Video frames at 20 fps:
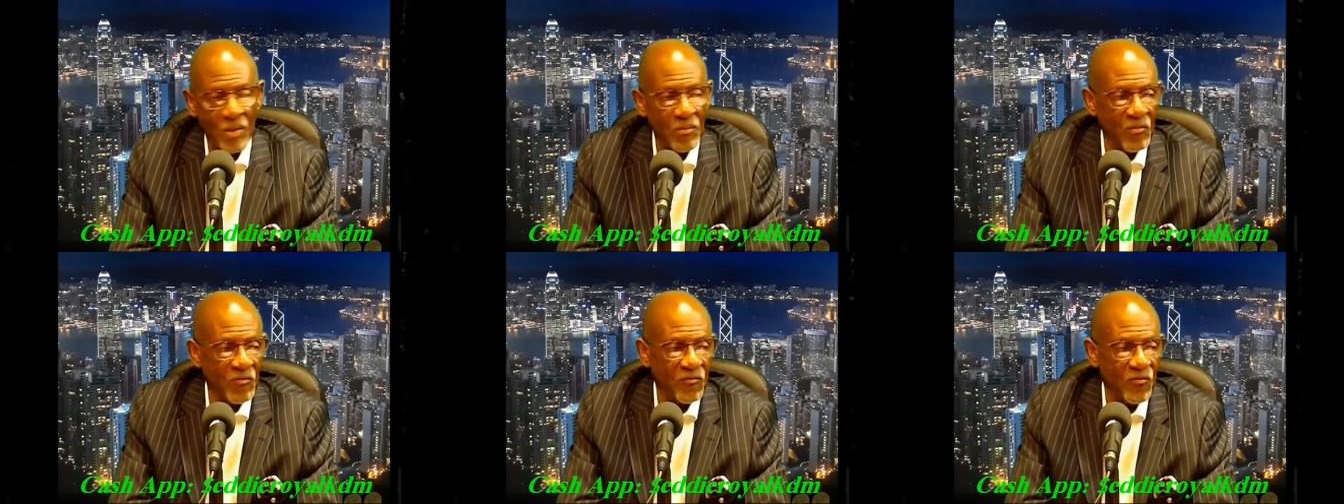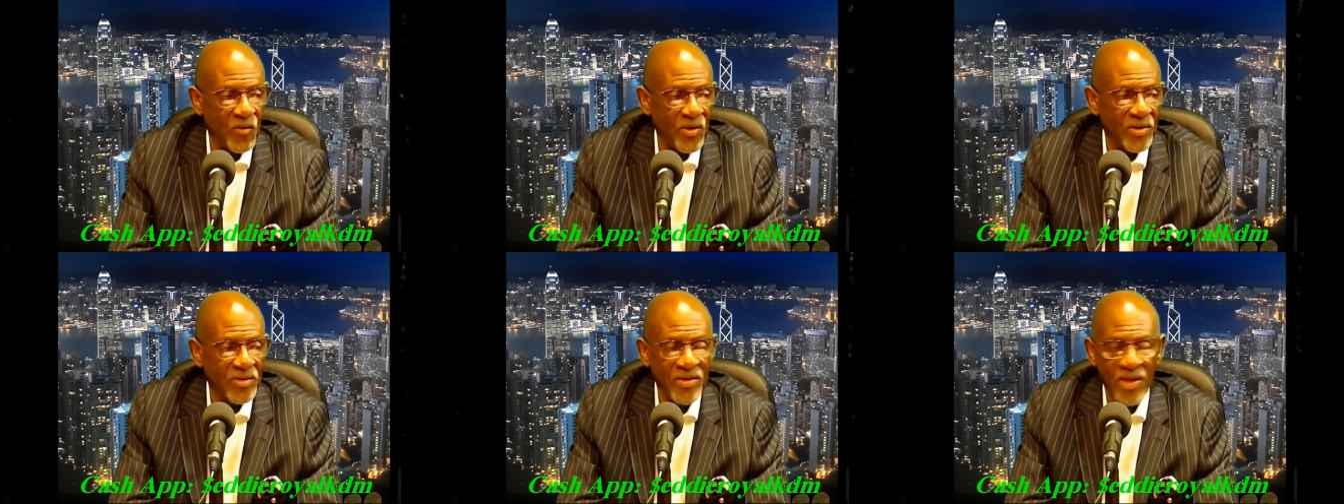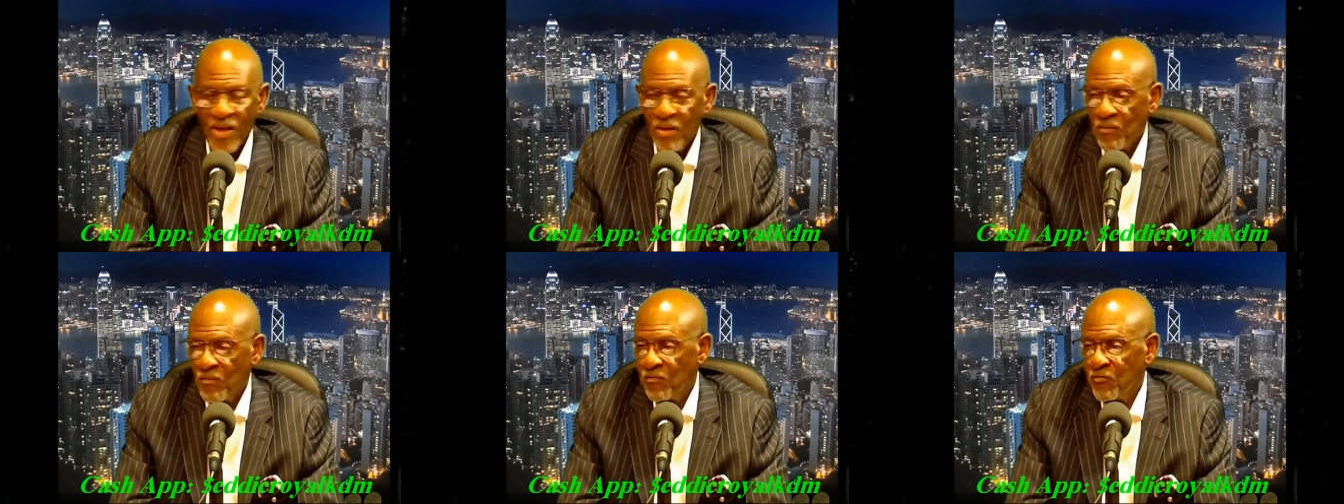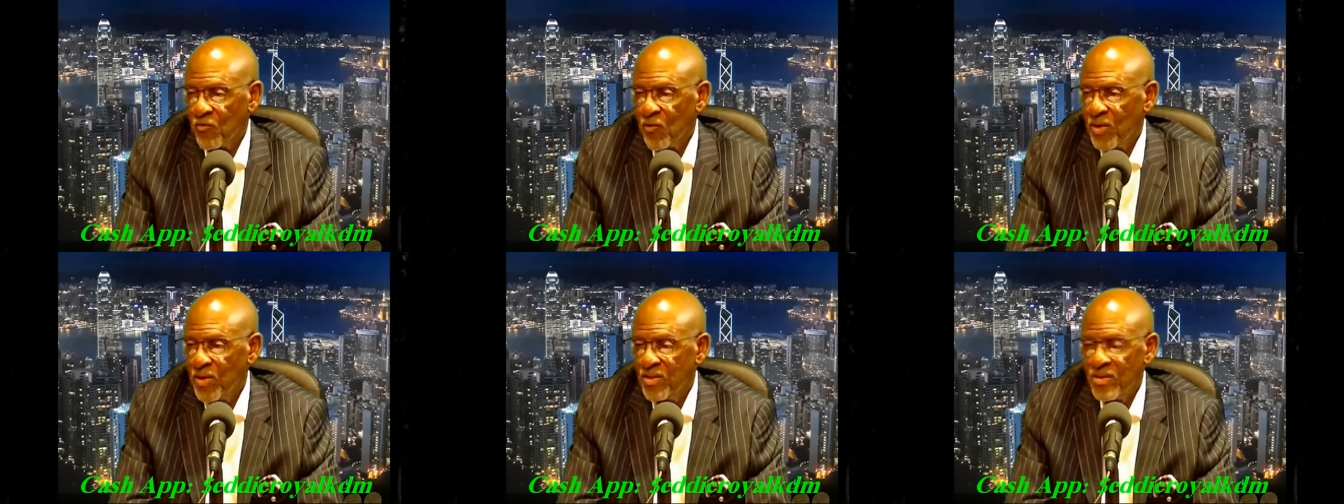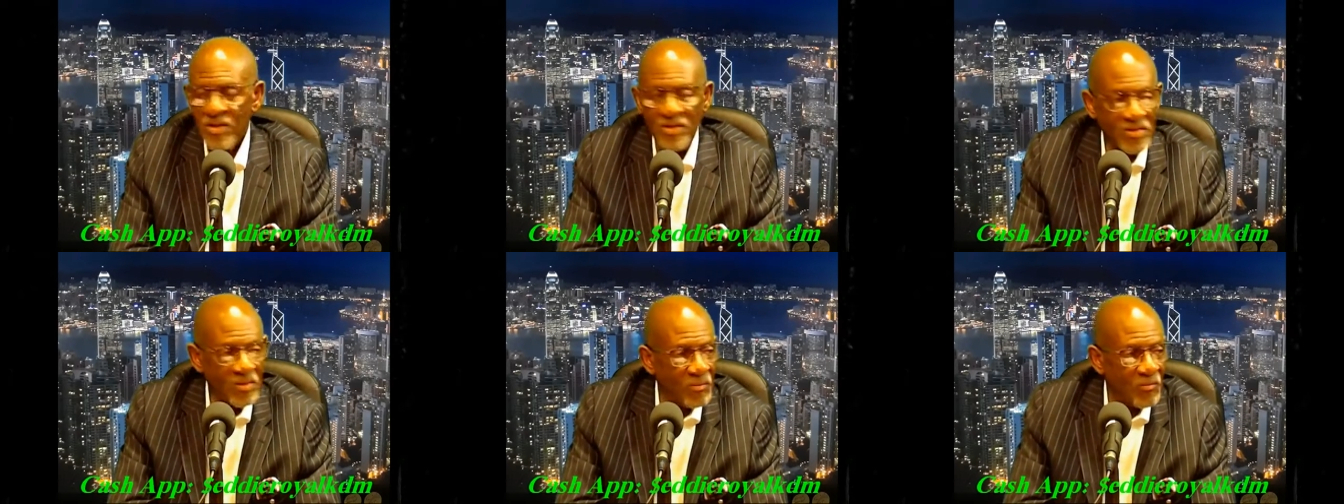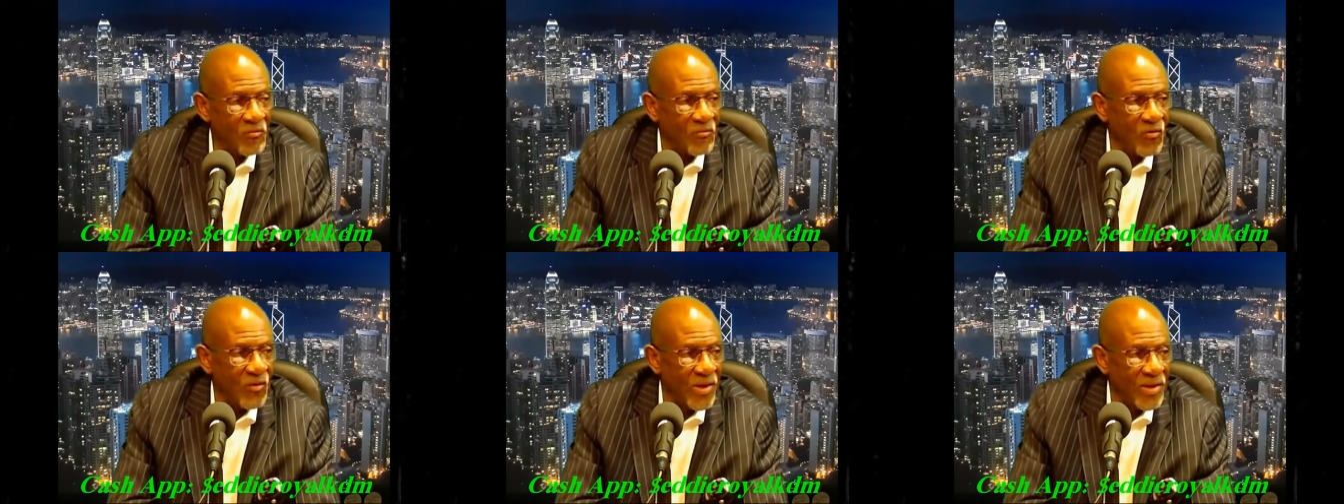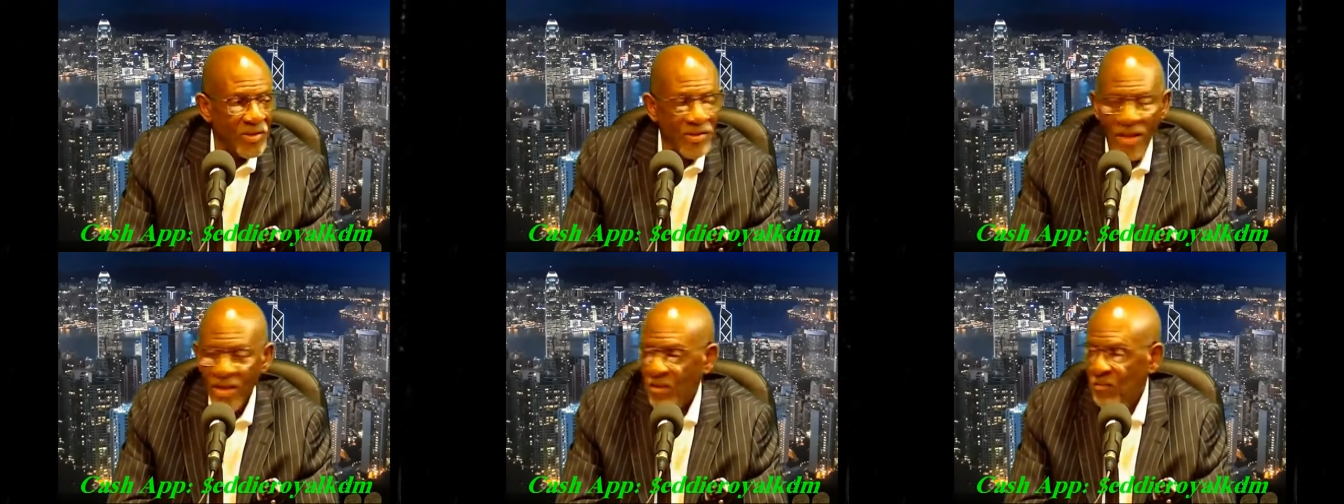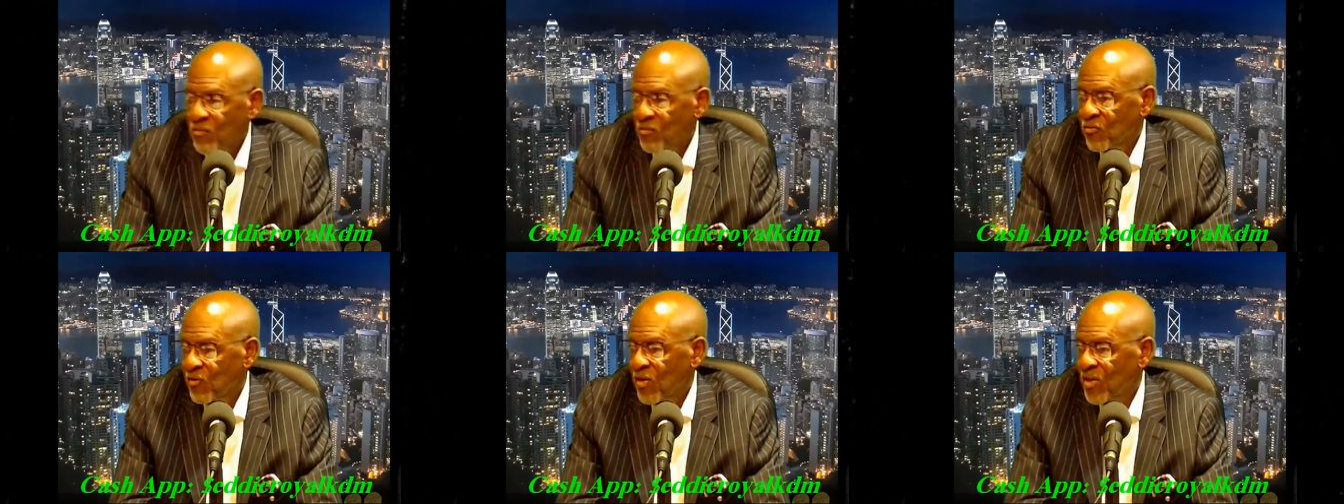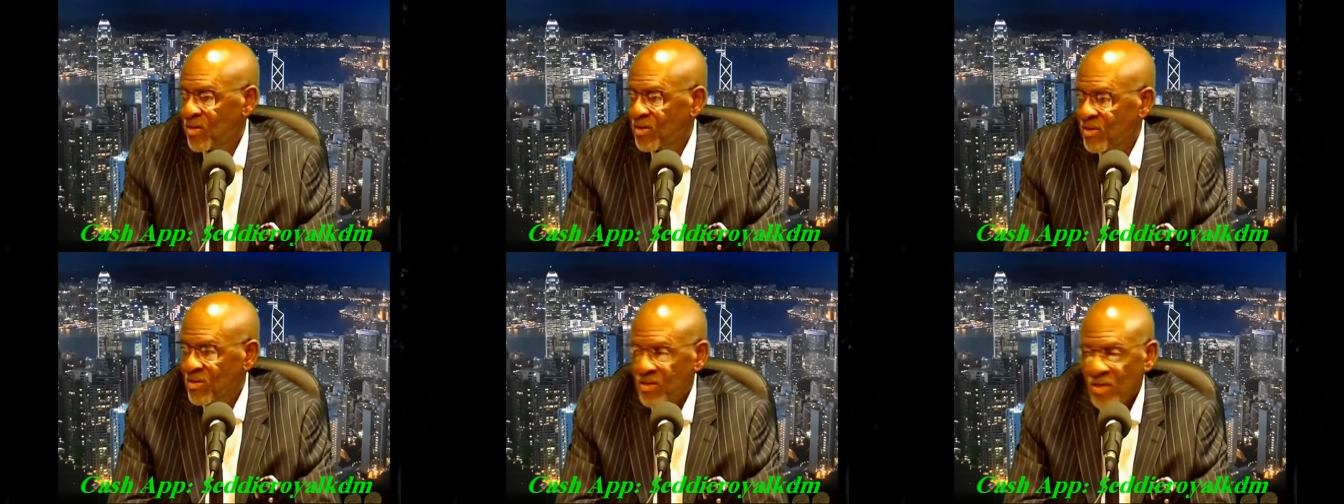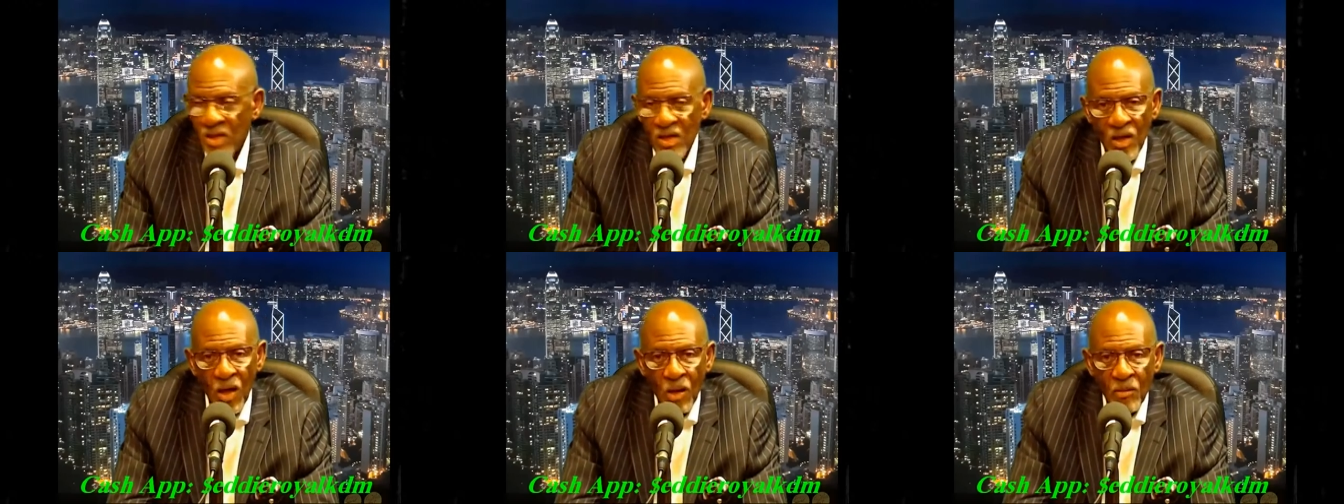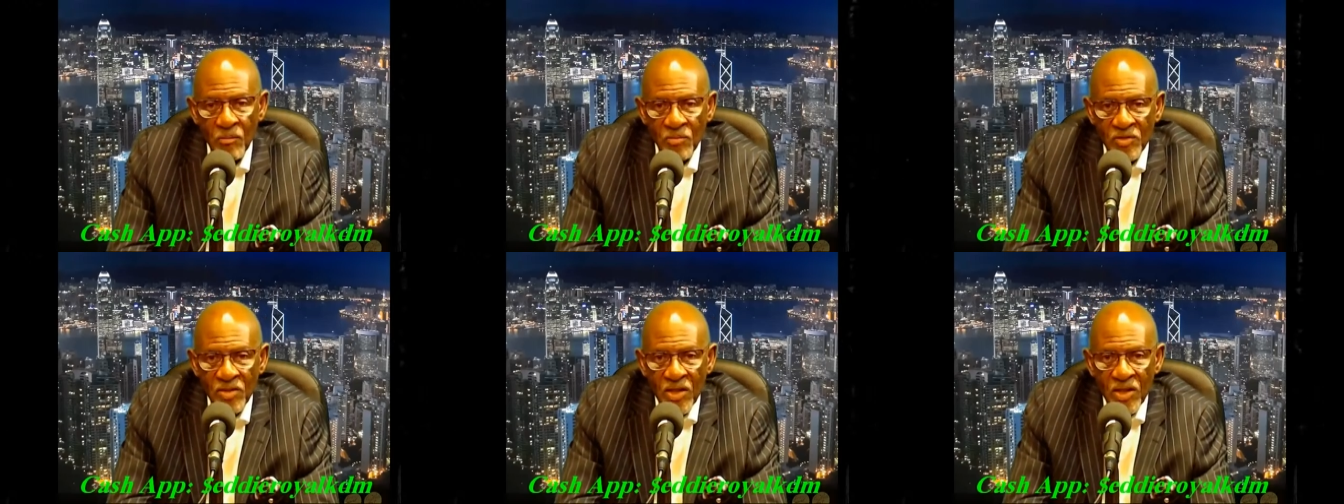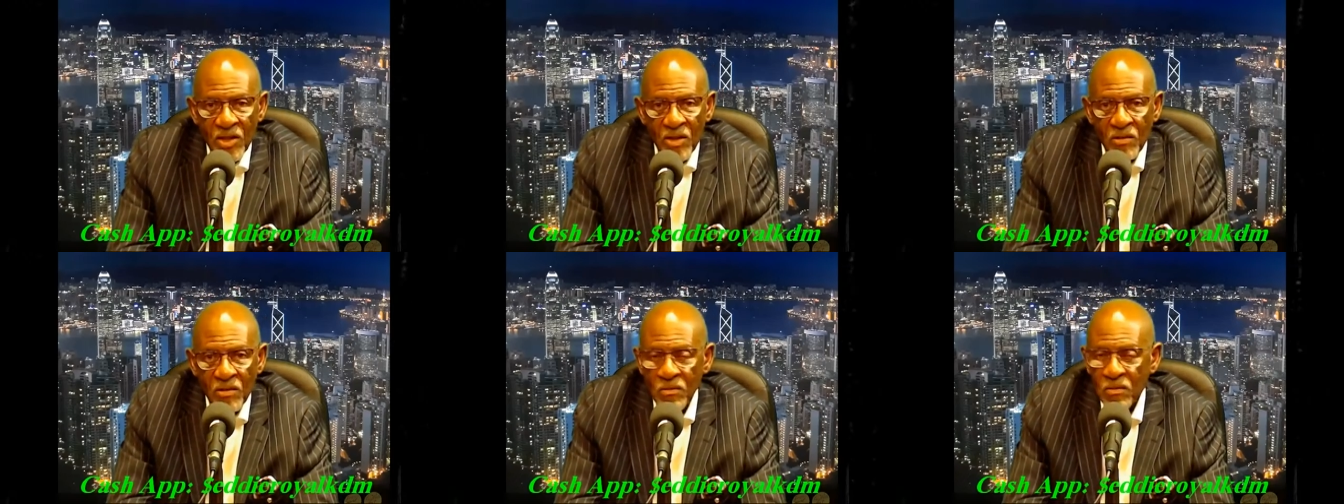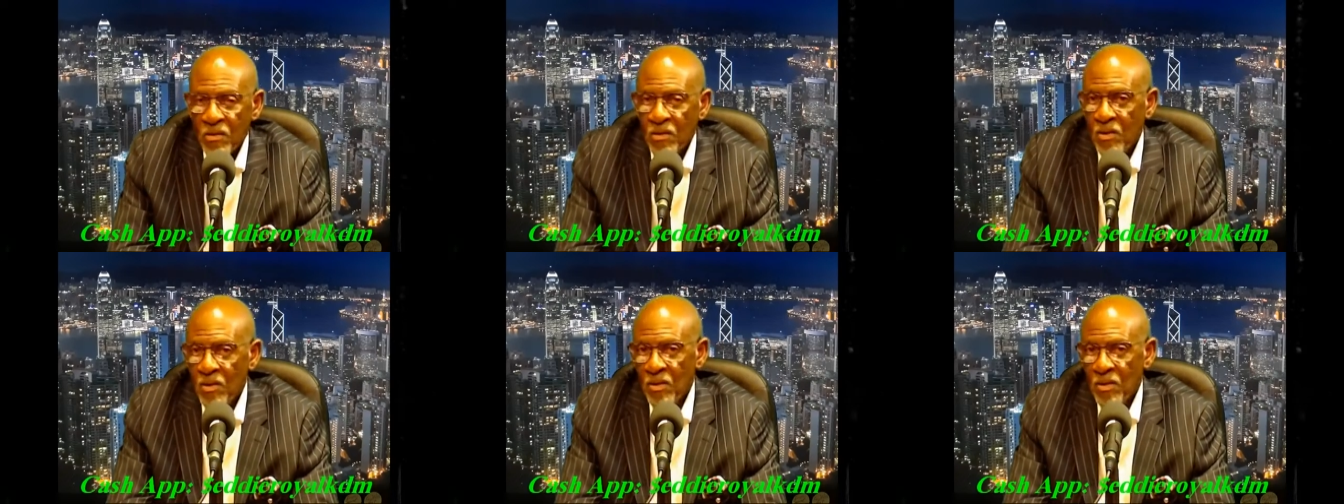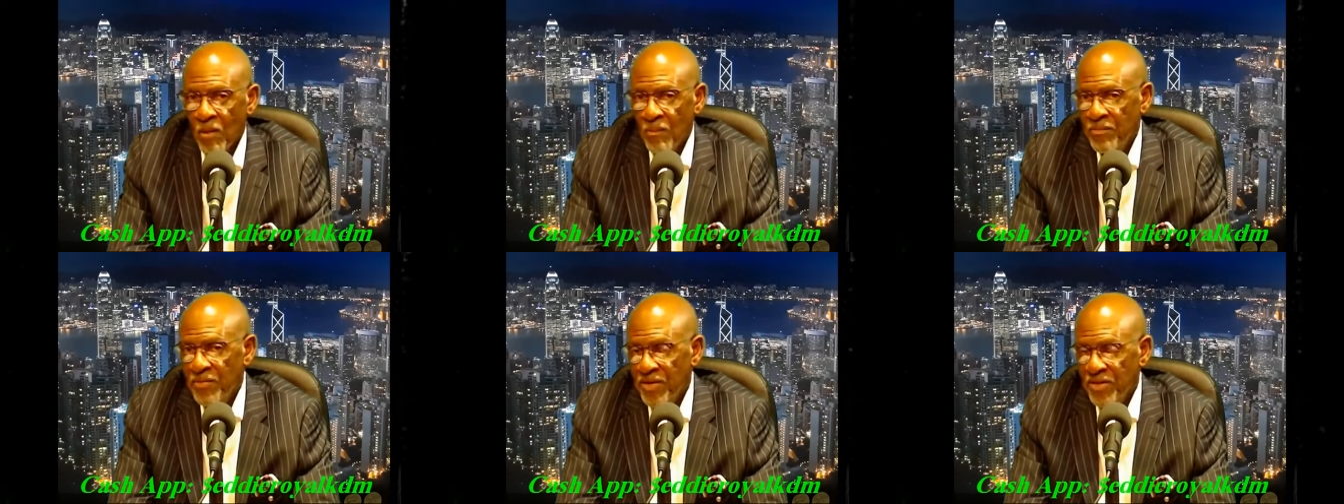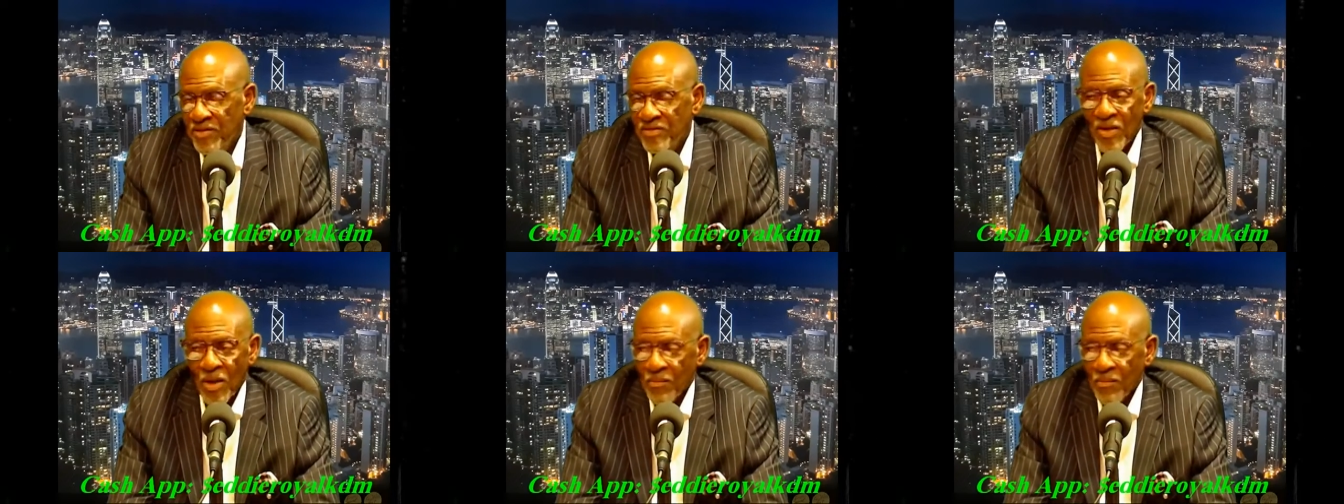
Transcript: I'm afraid that. I'm afraid this. I'm afraid that. I'm afraid this. I'm scared. I'm this.